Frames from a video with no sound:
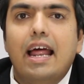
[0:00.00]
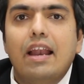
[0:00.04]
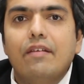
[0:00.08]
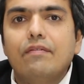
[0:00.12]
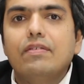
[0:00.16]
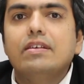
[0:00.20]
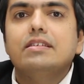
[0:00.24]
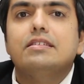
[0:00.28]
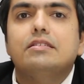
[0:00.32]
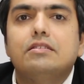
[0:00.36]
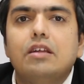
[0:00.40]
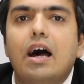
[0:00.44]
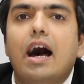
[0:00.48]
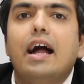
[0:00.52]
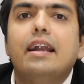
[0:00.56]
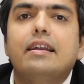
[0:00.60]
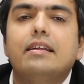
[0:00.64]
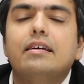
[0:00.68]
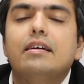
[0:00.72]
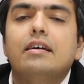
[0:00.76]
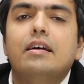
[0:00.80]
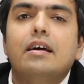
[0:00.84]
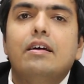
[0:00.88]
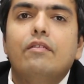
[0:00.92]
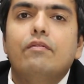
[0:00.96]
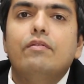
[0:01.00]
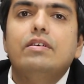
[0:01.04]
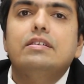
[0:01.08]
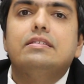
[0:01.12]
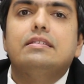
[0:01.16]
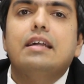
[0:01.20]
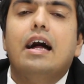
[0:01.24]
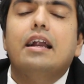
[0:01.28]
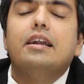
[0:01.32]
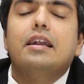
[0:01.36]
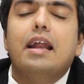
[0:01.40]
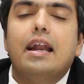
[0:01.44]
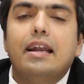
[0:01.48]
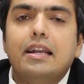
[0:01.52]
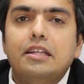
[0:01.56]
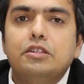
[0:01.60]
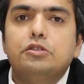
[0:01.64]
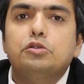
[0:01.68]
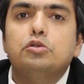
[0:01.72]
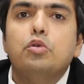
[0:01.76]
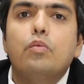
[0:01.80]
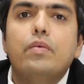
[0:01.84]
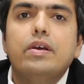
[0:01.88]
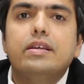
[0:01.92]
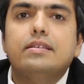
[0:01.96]
and we start at
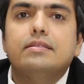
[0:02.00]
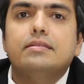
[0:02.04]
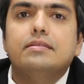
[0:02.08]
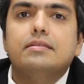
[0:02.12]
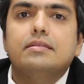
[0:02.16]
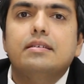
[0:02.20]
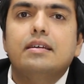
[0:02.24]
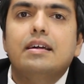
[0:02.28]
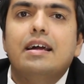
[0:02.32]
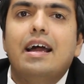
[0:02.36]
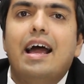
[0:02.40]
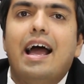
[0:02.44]
least 2 weeks